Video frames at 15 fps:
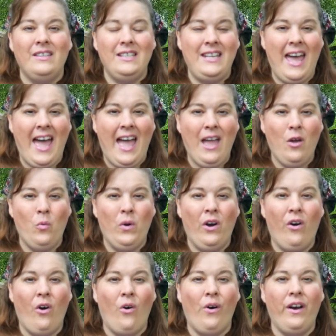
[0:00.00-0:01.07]
today
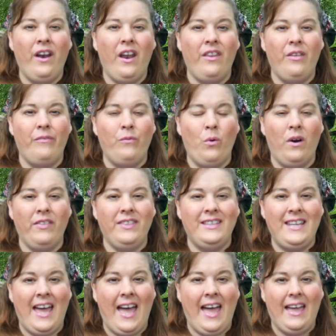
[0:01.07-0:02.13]
we're on the
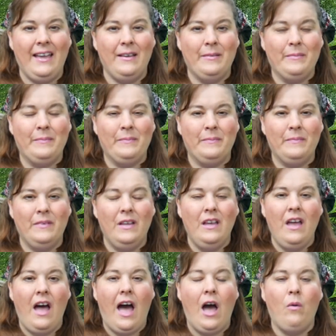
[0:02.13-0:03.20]
fourth day.
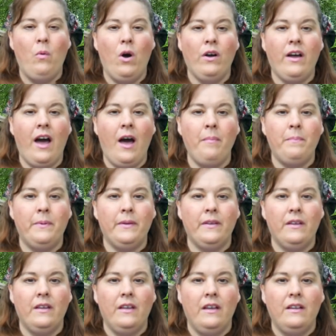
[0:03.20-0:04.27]
I woke up
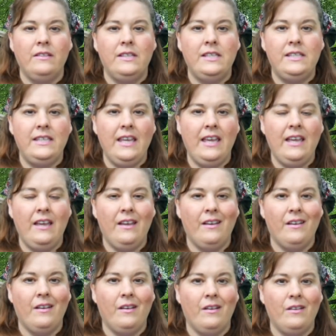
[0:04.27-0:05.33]
to see
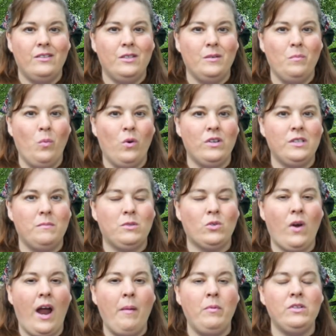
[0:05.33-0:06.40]
some more
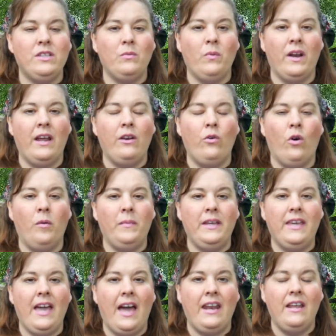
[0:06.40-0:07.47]
subscribers than what I normally
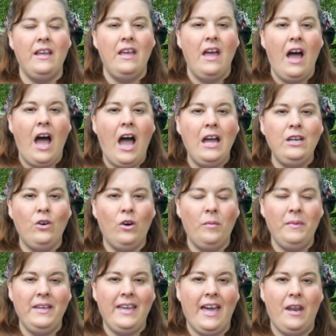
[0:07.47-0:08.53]
get. I
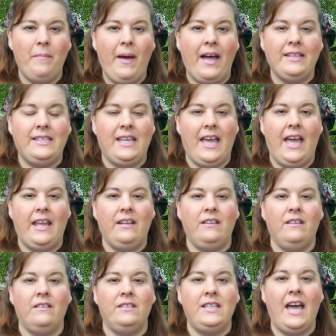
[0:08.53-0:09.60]
normally get about
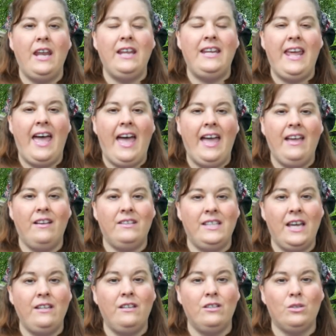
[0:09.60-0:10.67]
10, 10 a day,
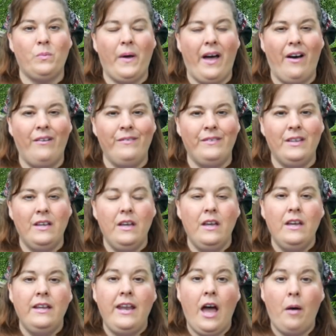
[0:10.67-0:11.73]
10 to 12.
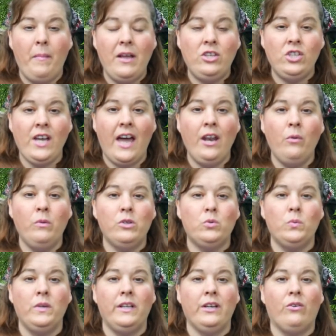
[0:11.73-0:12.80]
Now my channel was
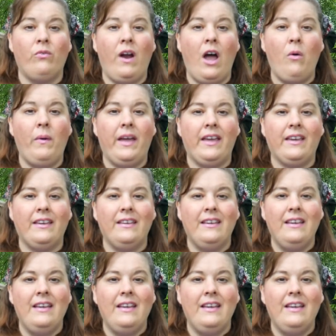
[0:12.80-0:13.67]
really growing